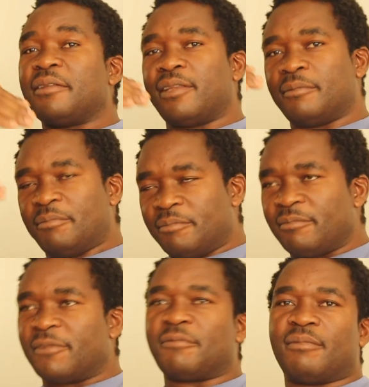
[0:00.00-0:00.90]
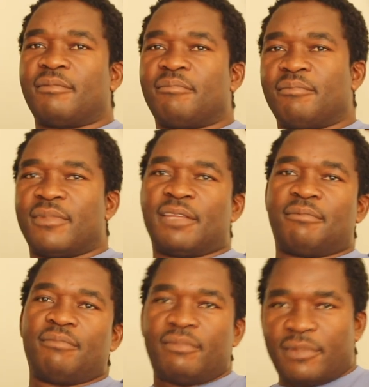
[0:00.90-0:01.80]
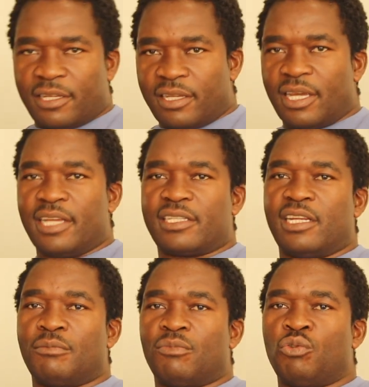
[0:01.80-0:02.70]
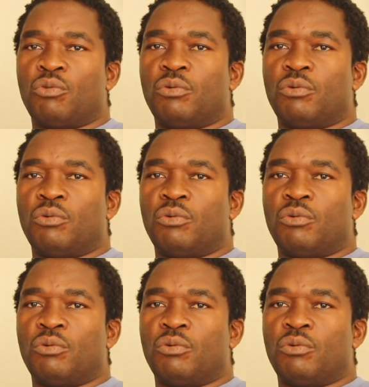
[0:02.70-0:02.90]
the, the, the, the A team will,